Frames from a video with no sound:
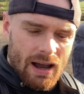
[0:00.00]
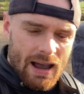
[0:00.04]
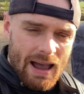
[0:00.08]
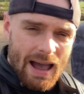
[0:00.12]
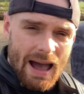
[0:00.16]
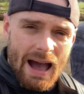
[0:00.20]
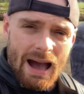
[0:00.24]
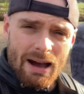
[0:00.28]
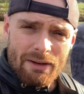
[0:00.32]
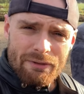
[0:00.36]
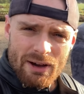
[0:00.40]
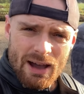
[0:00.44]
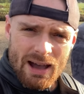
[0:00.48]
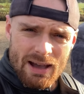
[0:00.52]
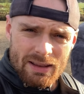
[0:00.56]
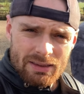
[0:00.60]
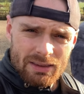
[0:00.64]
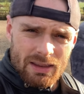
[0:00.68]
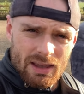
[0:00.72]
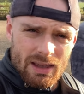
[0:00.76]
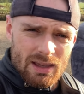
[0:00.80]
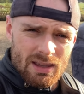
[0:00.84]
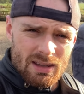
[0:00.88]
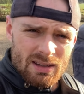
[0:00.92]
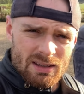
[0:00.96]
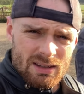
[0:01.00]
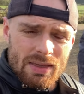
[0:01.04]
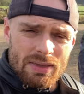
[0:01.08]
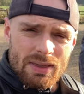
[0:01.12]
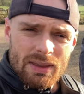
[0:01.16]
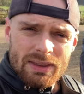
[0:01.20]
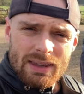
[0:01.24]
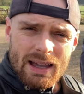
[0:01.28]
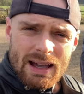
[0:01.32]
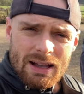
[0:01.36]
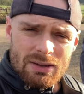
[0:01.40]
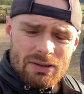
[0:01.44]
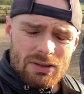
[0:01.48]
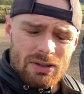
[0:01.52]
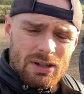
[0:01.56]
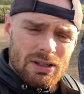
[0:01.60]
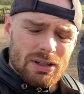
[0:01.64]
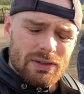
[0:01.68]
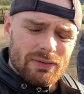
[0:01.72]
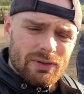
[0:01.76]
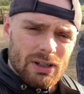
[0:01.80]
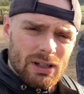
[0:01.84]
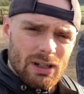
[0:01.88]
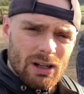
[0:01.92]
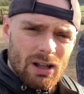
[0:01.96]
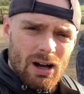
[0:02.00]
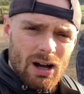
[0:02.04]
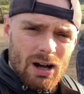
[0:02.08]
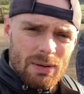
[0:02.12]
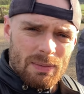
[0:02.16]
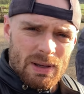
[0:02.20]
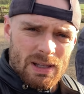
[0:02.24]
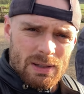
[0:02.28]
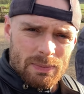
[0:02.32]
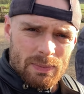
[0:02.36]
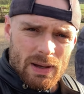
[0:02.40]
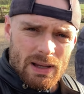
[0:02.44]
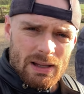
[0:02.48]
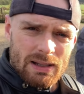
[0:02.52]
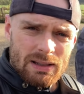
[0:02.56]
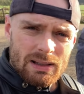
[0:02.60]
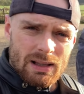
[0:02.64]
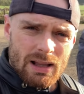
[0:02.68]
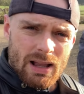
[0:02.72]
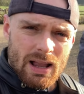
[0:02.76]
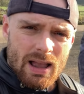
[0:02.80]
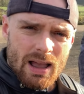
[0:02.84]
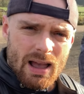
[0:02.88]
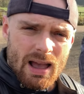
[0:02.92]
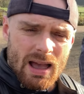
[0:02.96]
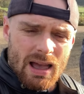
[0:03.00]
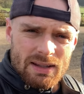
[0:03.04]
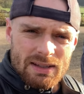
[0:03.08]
I have had these. The downsides of an alarm is basically